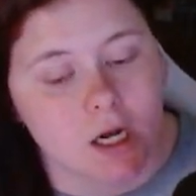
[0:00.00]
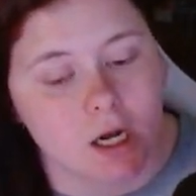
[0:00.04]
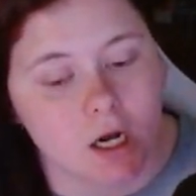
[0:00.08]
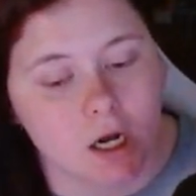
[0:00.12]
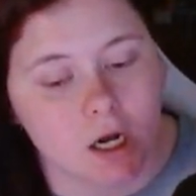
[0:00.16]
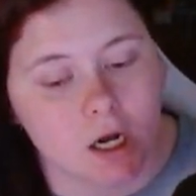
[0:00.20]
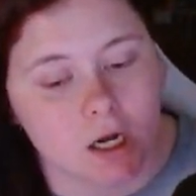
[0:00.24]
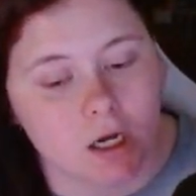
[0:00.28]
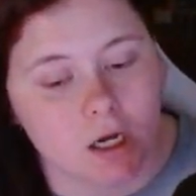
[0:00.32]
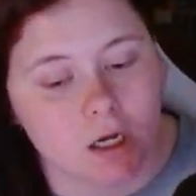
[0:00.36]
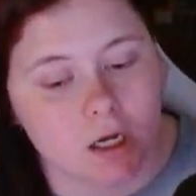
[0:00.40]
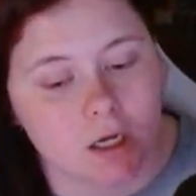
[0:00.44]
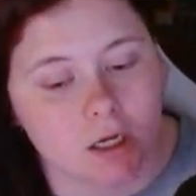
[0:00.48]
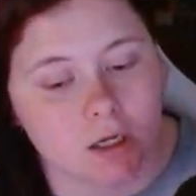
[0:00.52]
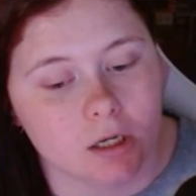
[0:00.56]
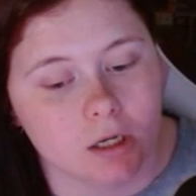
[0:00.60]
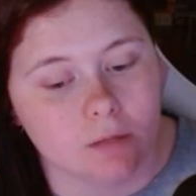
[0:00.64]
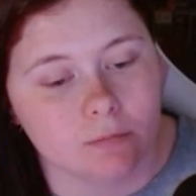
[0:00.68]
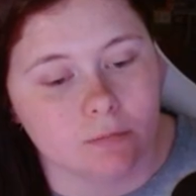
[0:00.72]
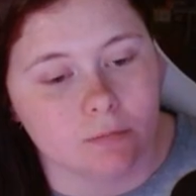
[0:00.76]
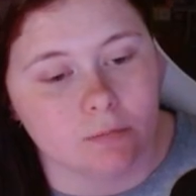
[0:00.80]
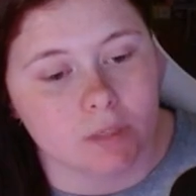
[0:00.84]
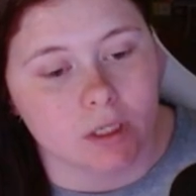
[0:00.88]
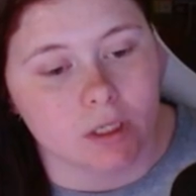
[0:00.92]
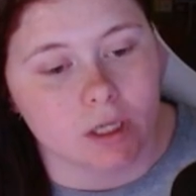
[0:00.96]

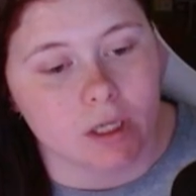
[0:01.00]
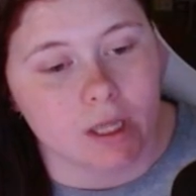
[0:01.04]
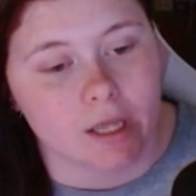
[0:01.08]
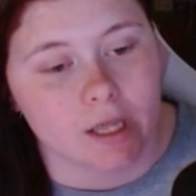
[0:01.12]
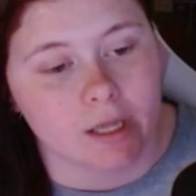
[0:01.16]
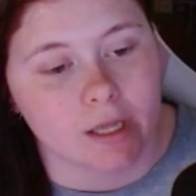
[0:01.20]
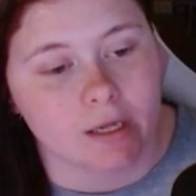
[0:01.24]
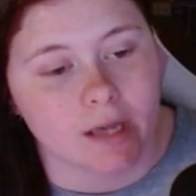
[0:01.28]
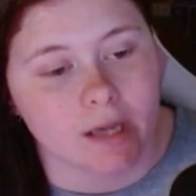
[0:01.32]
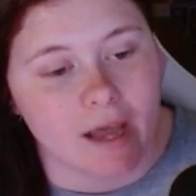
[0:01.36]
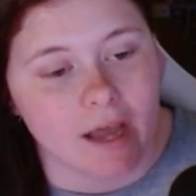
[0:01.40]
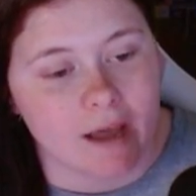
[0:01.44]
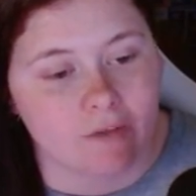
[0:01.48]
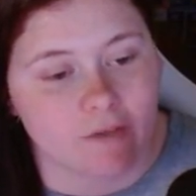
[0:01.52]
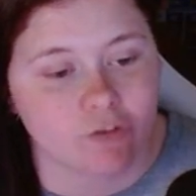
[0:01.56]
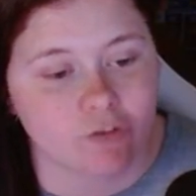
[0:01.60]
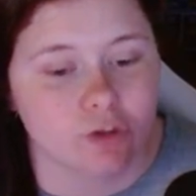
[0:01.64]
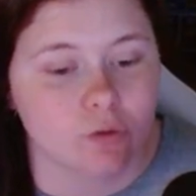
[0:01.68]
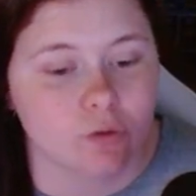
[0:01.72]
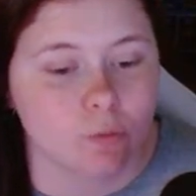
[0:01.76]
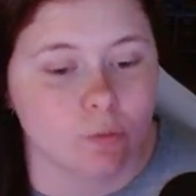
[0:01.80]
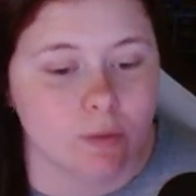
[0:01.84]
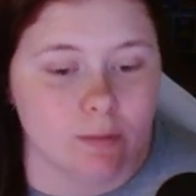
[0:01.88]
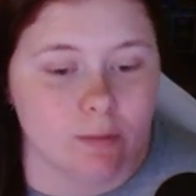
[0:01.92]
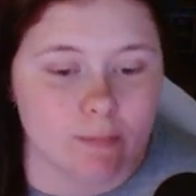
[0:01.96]
and
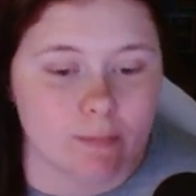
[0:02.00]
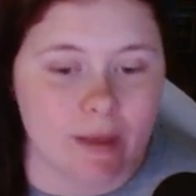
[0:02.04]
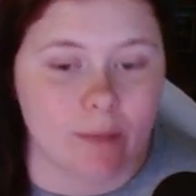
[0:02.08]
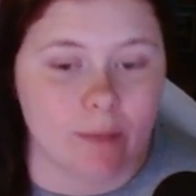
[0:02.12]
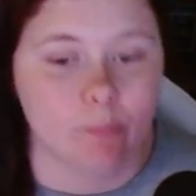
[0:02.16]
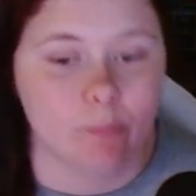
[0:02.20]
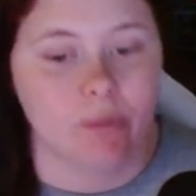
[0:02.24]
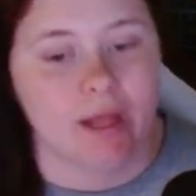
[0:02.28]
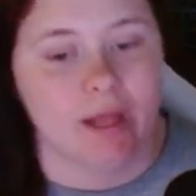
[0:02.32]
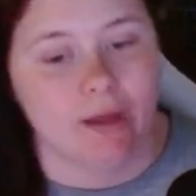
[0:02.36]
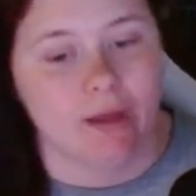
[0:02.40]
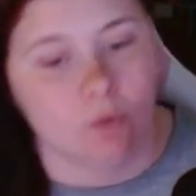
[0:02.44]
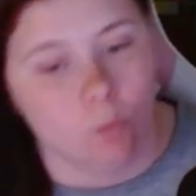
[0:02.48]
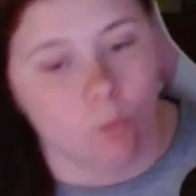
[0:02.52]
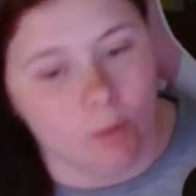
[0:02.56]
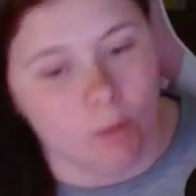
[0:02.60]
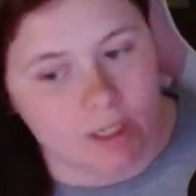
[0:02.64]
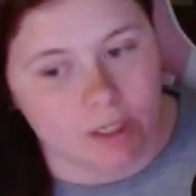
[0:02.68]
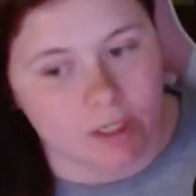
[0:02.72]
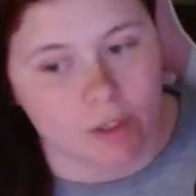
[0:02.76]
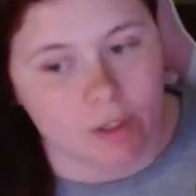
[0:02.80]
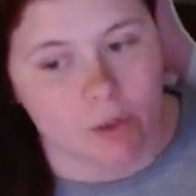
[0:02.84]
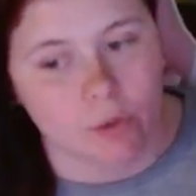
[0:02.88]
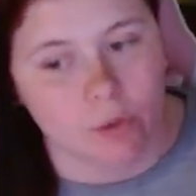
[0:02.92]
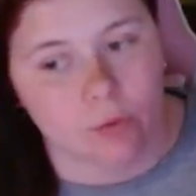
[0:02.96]
after we met Black
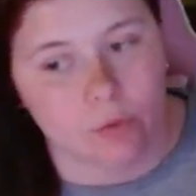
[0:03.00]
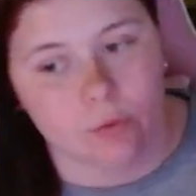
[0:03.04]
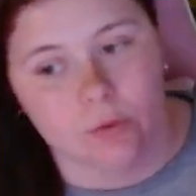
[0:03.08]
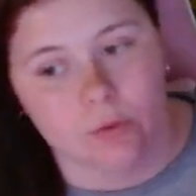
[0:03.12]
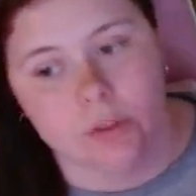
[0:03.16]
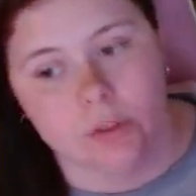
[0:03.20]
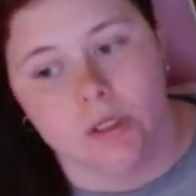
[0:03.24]
Widow,